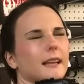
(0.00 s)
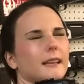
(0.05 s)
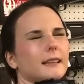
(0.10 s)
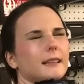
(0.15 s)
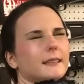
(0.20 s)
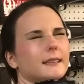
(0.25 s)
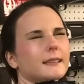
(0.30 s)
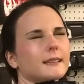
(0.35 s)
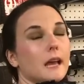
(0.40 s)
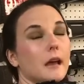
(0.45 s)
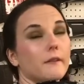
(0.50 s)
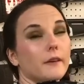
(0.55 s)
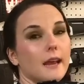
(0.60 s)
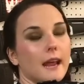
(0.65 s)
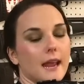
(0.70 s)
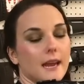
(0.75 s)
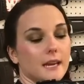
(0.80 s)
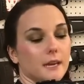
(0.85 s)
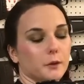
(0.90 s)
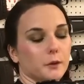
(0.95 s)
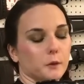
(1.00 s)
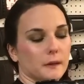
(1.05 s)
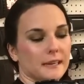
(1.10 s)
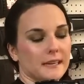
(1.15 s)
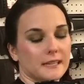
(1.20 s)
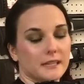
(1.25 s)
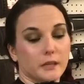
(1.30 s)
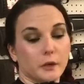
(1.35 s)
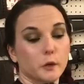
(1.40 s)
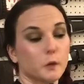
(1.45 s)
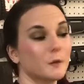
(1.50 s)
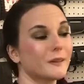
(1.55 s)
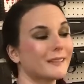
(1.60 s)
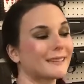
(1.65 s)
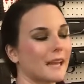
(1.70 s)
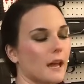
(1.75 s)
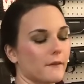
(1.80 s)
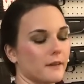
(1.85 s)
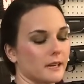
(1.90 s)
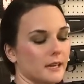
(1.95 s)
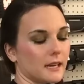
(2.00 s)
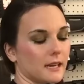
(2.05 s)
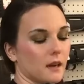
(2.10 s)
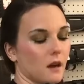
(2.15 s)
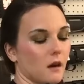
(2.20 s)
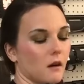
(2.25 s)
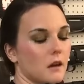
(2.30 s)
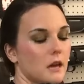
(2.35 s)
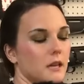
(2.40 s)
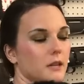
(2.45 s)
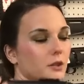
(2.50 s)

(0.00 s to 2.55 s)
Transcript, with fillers: 783, 270 y'all.